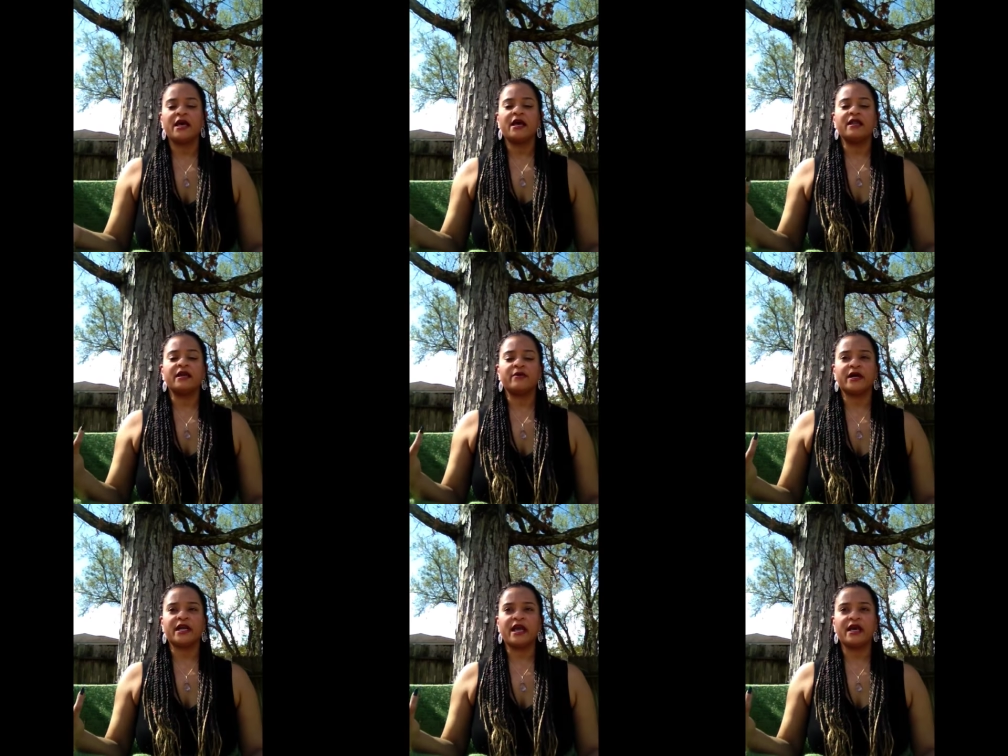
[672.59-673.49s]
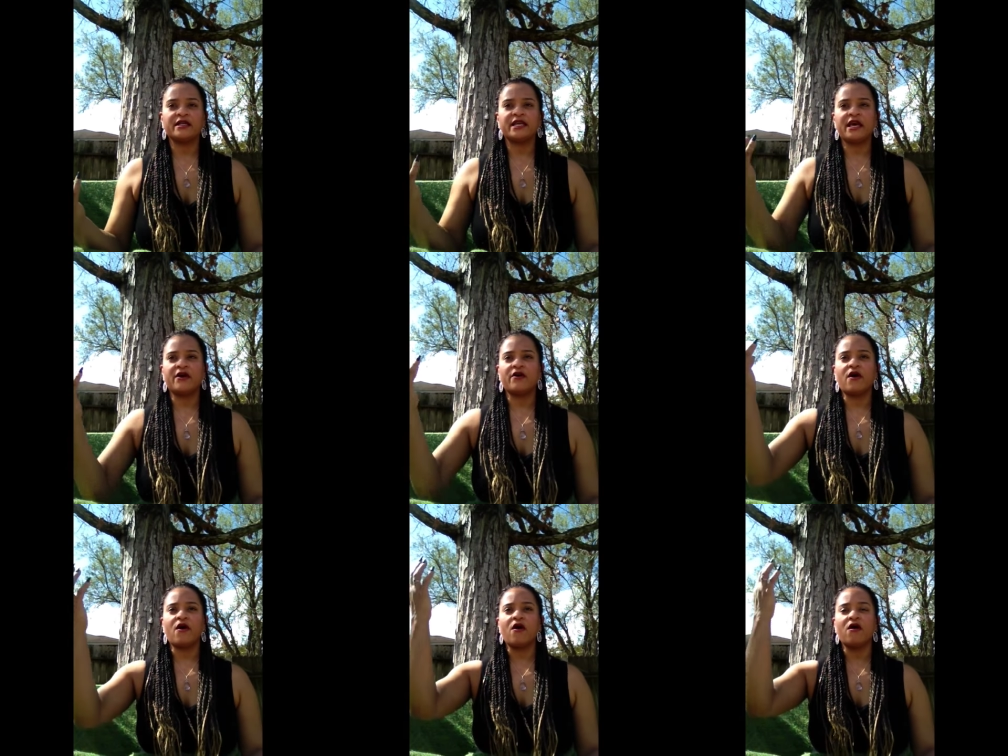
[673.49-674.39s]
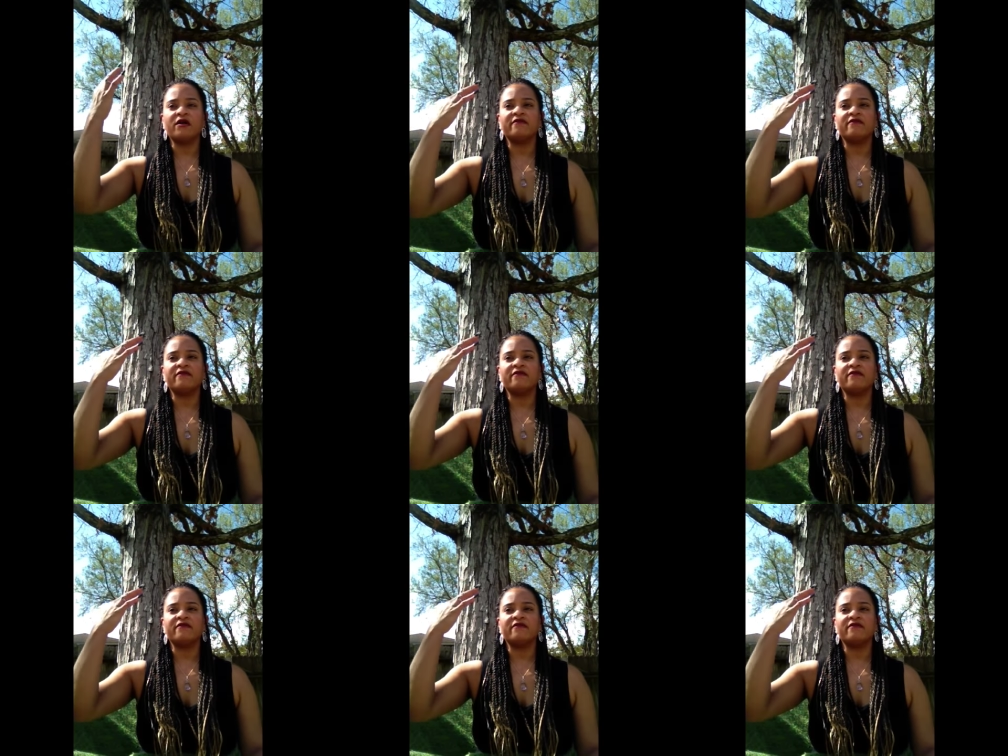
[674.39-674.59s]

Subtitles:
And then we're going to exhale all